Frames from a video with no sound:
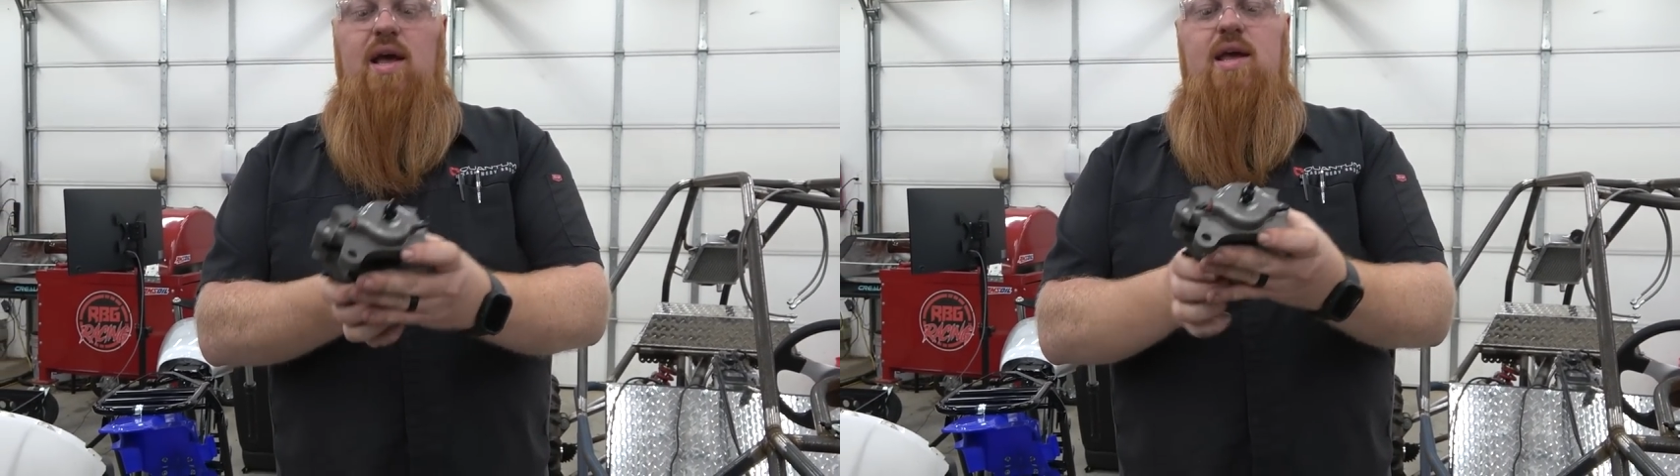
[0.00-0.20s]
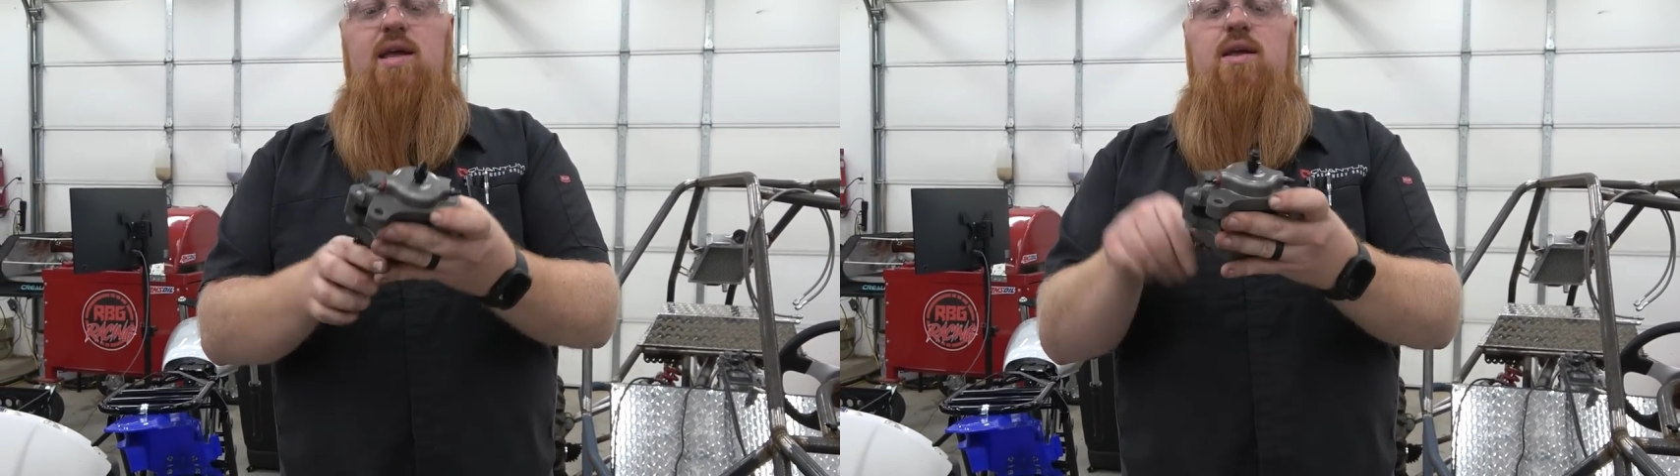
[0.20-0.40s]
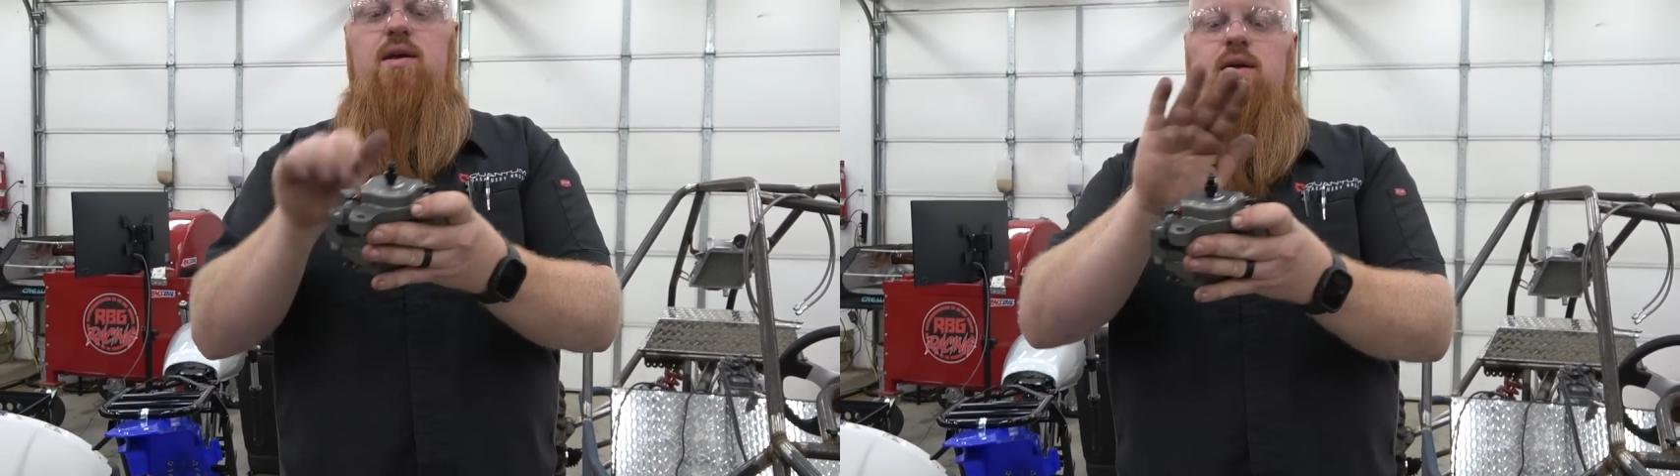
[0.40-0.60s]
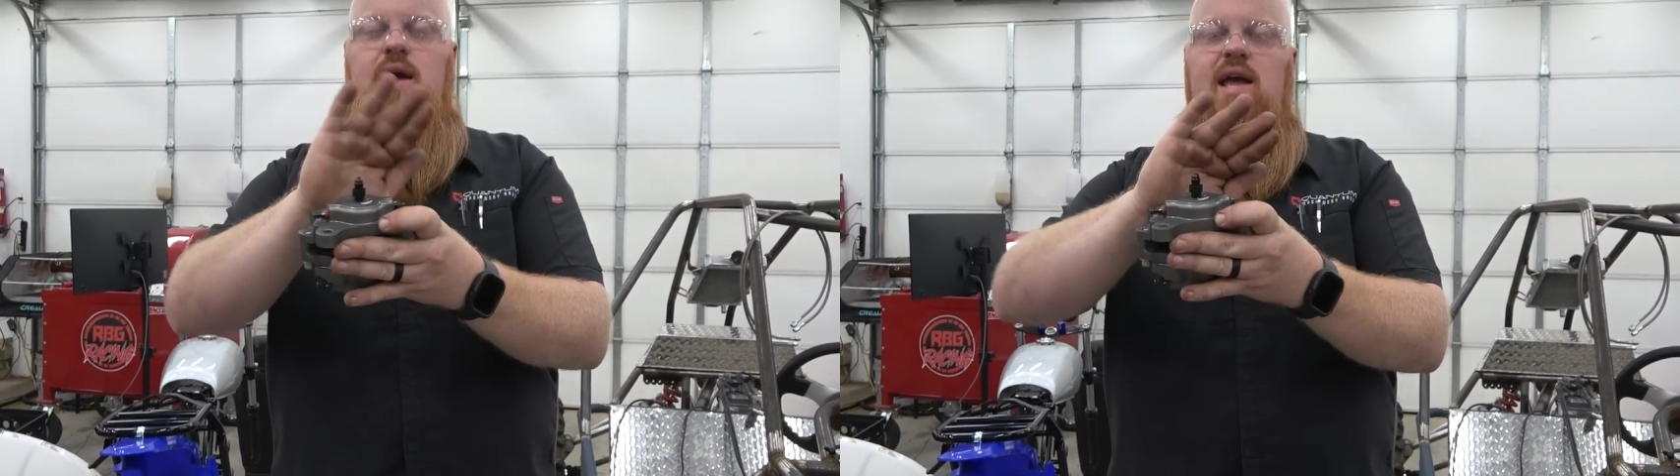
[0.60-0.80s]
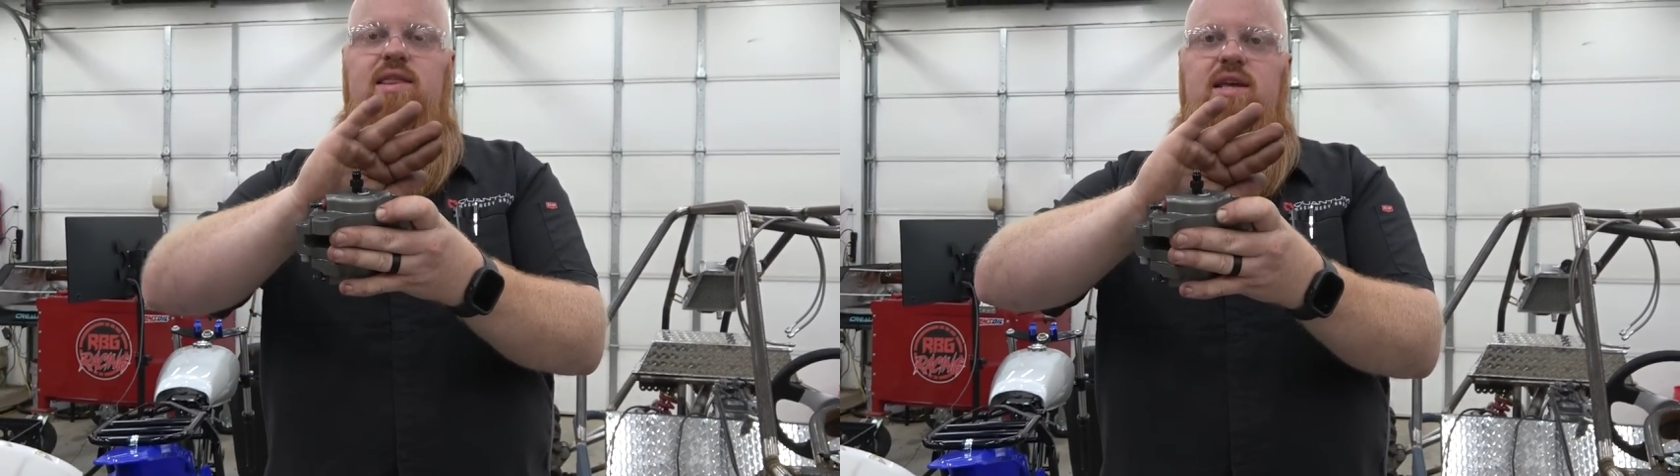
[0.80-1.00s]
a
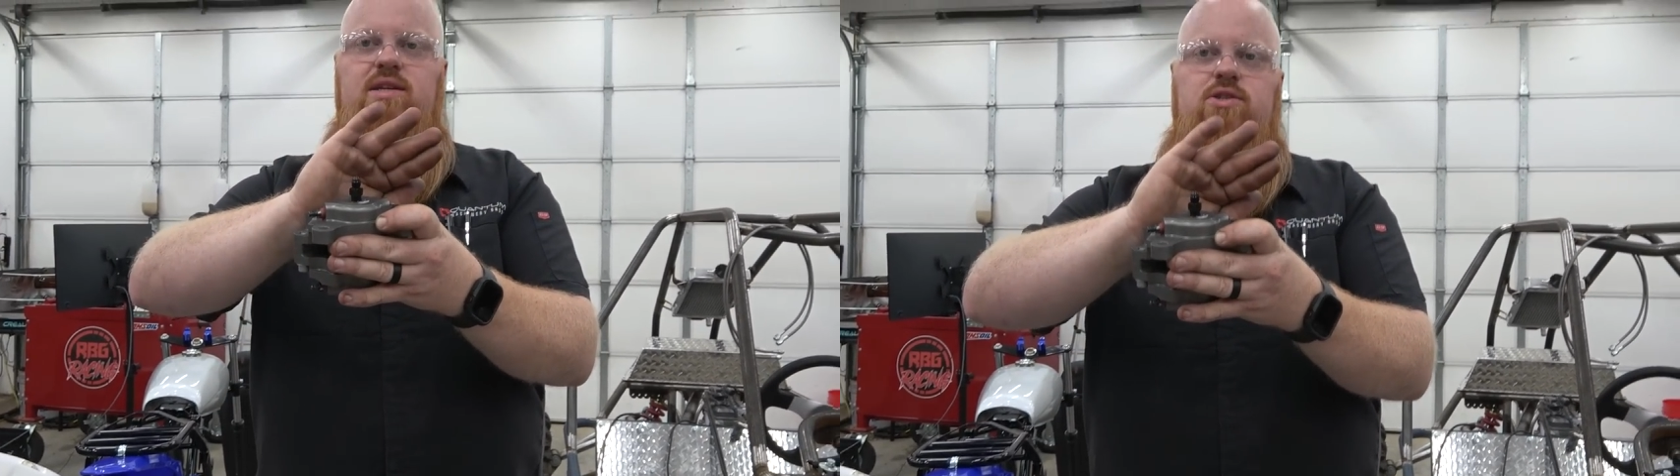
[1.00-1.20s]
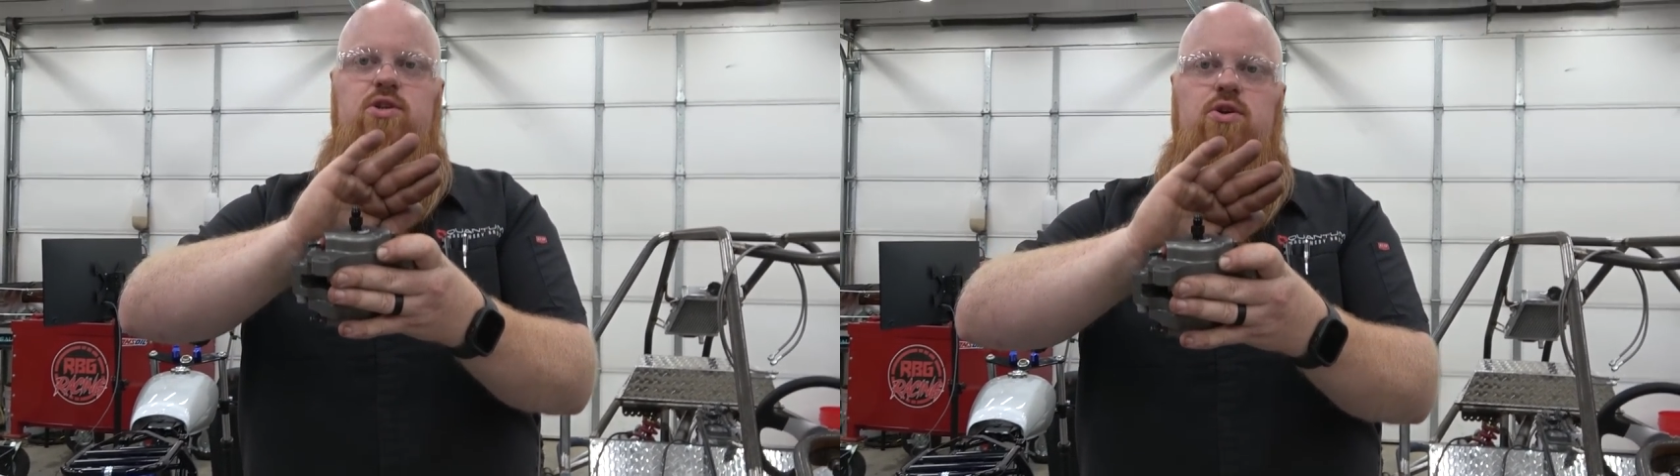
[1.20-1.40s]
eighth inch